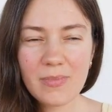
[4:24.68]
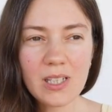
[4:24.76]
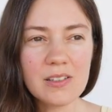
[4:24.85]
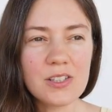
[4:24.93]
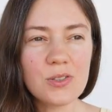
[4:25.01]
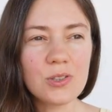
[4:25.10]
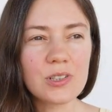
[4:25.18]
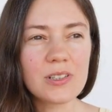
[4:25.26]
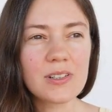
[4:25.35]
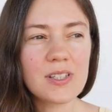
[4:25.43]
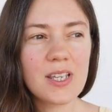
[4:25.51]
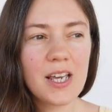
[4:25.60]

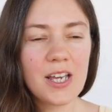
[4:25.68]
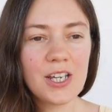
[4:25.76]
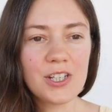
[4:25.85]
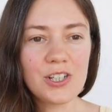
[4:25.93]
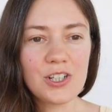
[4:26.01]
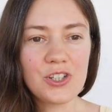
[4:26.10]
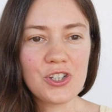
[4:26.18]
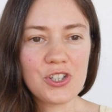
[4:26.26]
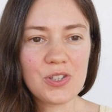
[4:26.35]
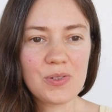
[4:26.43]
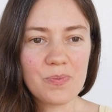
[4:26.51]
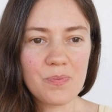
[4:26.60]
disorders. It
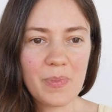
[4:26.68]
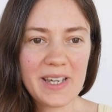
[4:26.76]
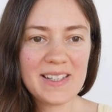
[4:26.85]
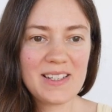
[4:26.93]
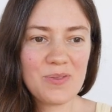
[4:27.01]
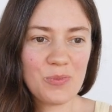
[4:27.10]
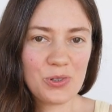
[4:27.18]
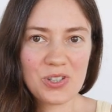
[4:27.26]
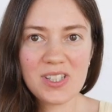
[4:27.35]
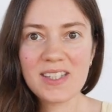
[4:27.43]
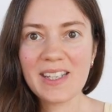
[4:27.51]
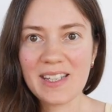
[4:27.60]
just makes us more
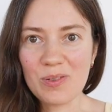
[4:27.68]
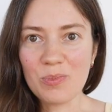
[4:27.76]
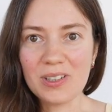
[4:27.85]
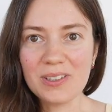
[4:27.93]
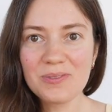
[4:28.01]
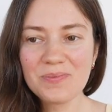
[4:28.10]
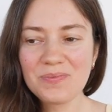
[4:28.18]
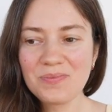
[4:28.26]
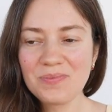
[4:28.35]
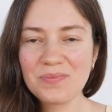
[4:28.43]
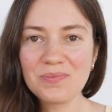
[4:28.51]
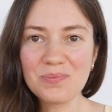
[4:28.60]
stable,
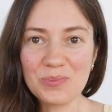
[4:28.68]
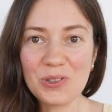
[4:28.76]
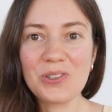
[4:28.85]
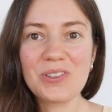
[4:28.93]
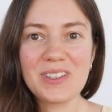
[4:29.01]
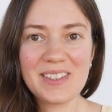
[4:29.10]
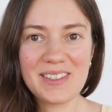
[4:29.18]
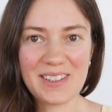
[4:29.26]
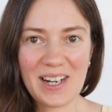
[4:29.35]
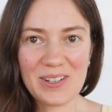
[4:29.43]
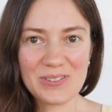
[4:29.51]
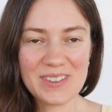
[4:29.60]
more
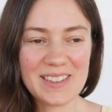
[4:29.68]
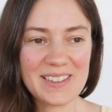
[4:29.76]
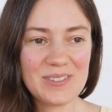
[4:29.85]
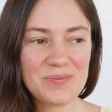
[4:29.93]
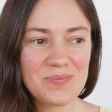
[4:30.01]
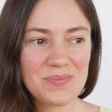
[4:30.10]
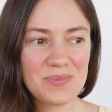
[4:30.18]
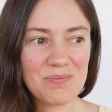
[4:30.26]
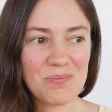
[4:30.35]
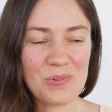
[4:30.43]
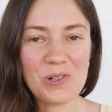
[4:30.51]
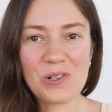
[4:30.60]
grounded,
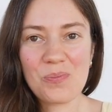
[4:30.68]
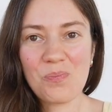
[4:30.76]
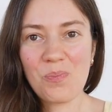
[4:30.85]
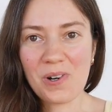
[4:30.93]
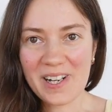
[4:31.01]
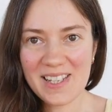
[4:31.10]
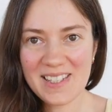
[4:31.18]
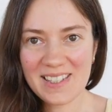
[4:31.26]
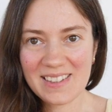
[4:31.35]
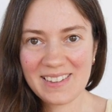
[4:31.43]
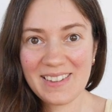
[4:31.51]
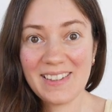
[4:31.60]
more
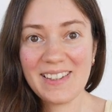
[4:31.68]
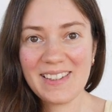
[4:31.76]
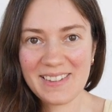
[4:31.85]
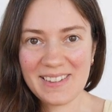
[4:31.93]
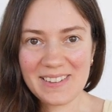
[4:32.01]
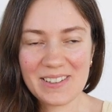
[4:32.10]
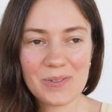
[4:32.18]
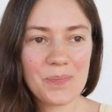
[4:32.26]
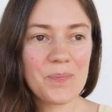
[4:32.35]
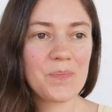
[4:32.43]
present here.